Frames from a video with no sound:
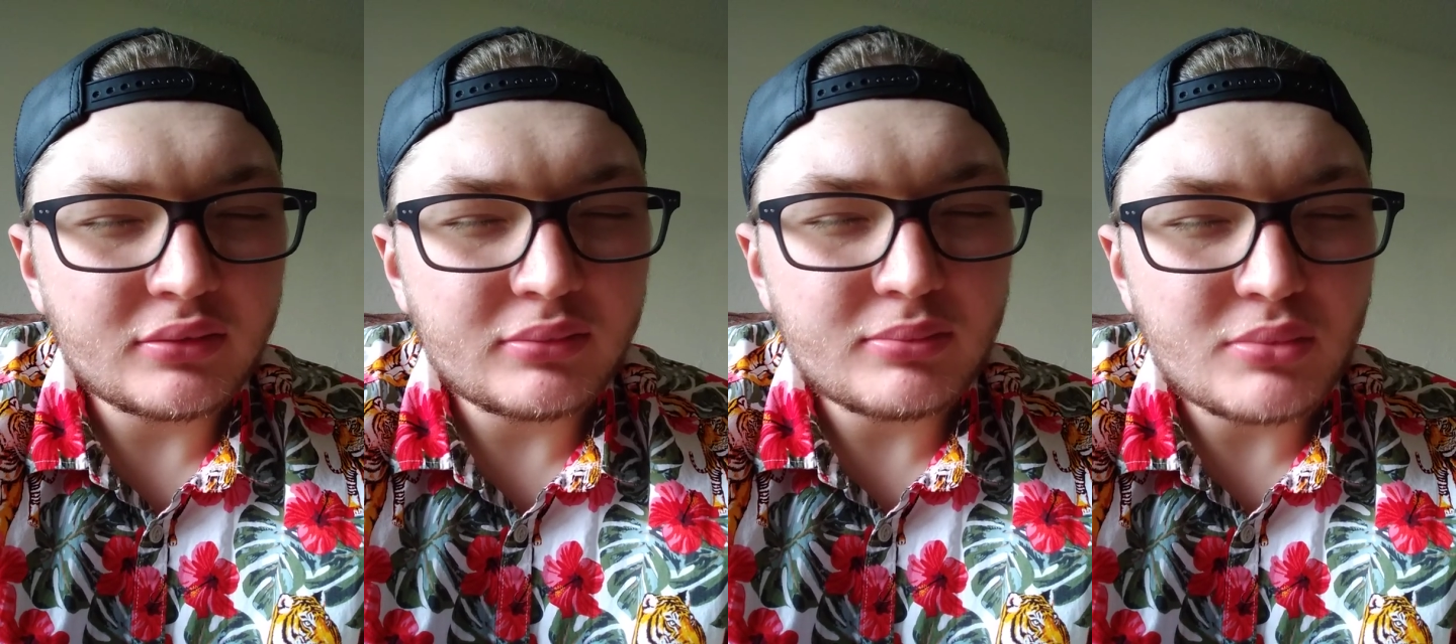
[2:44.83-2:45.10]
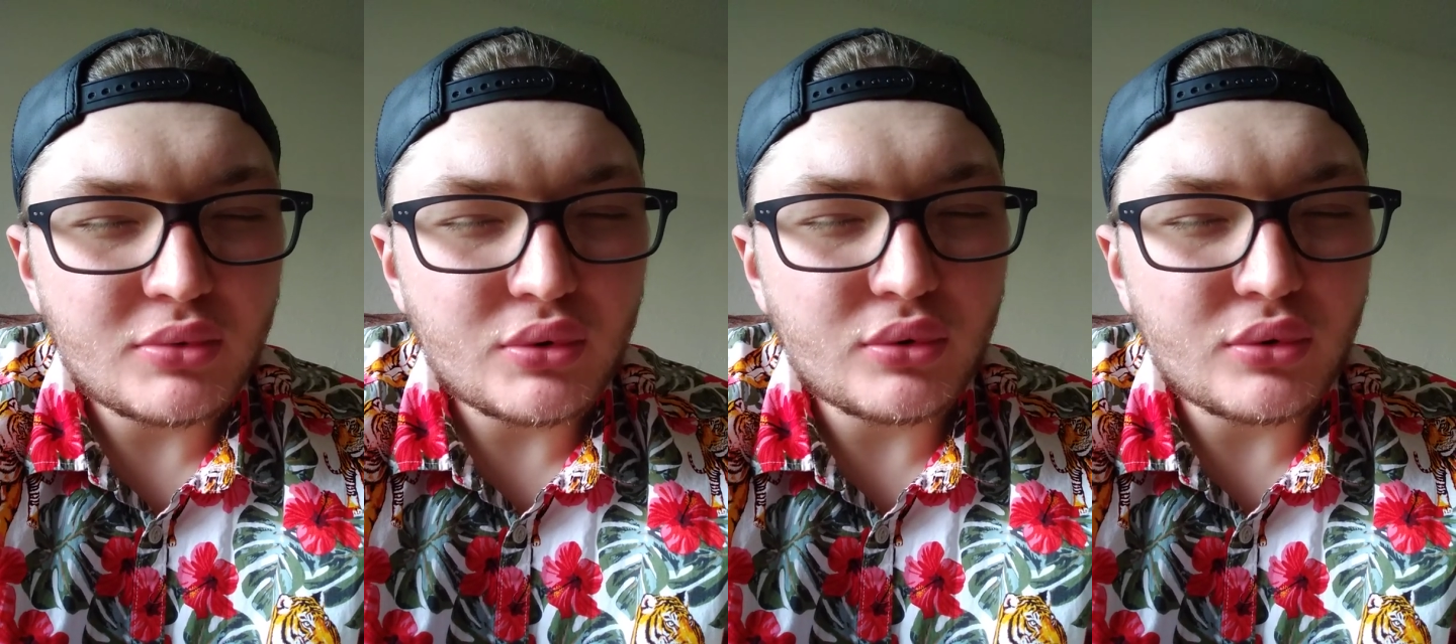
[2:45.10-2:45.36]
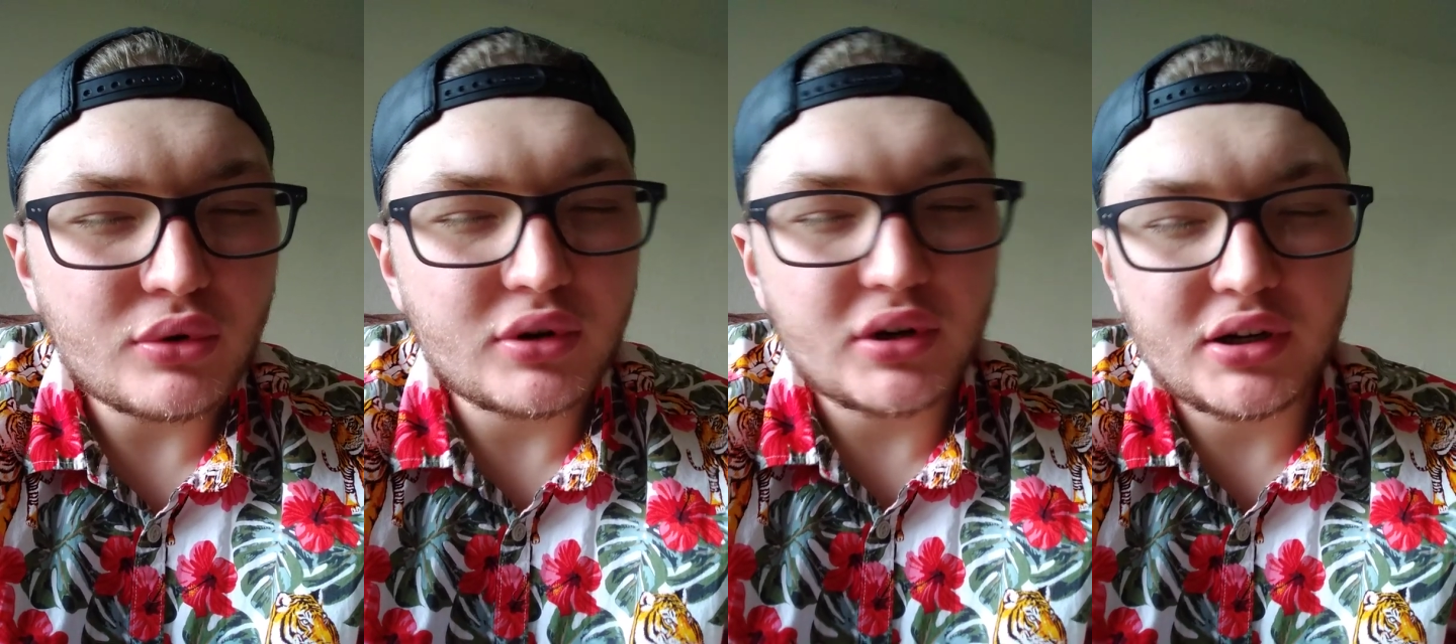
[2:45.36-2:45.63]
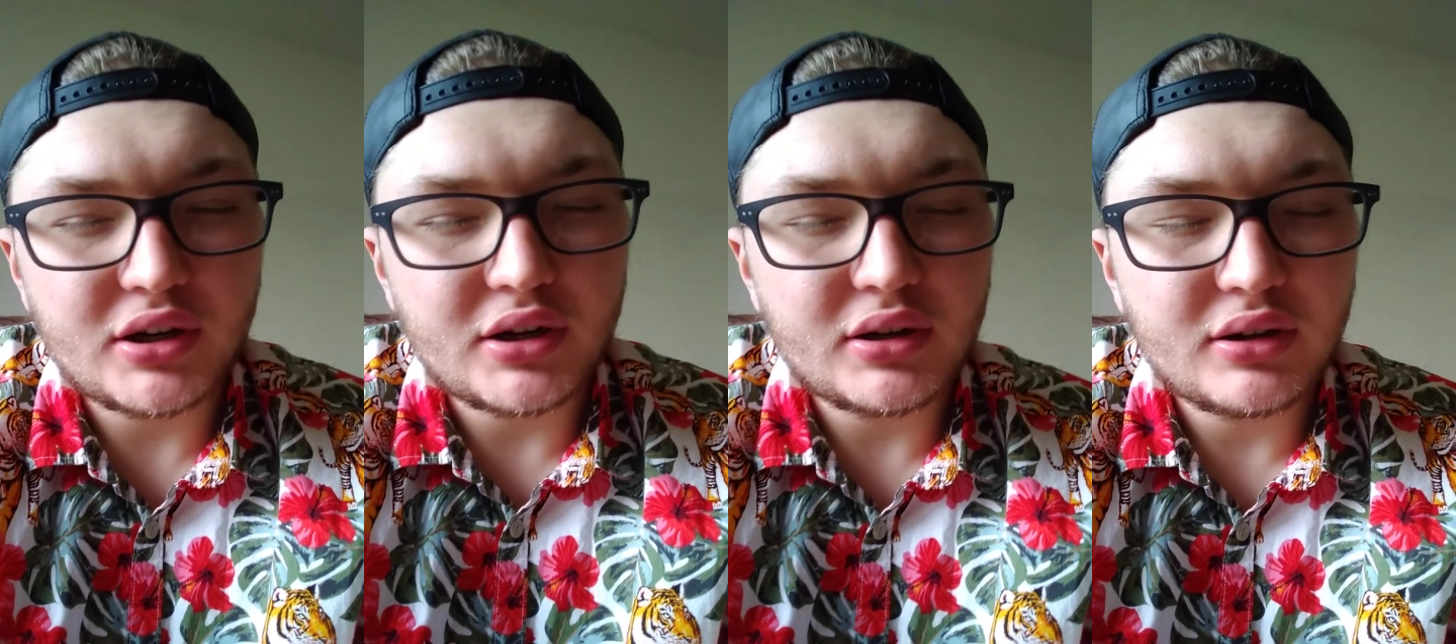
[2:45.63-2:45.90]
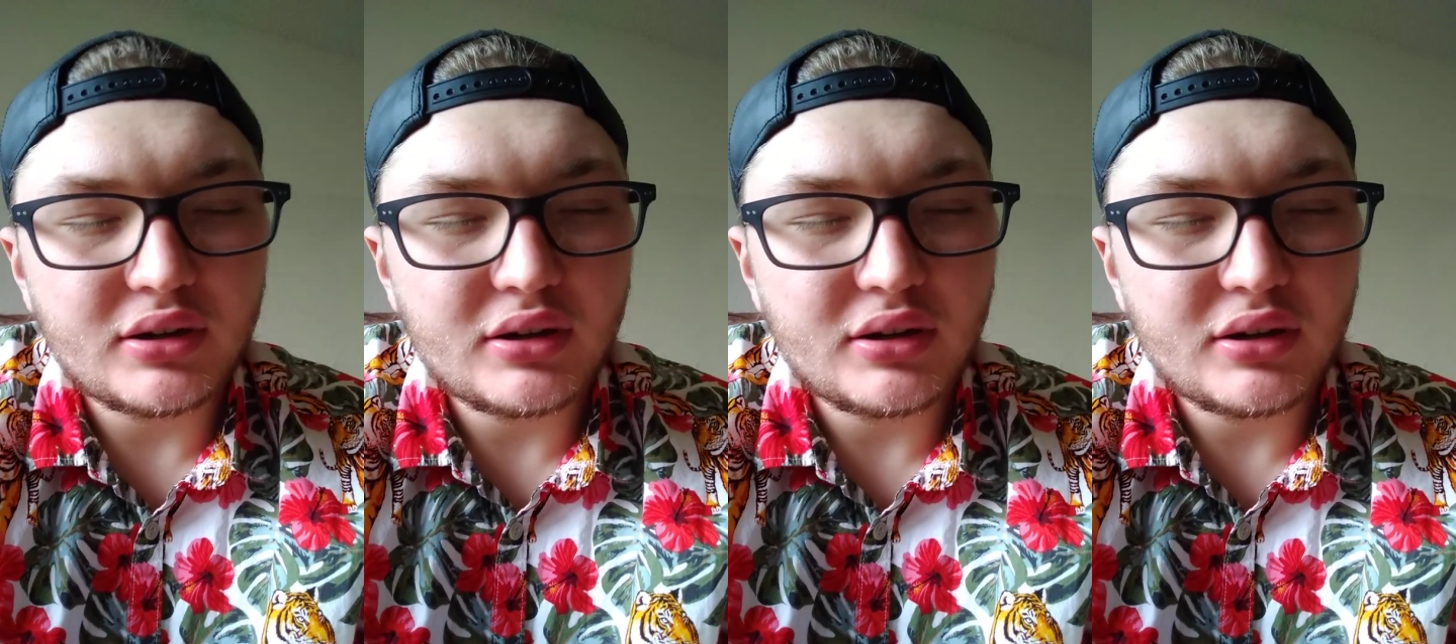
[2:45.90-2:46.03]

more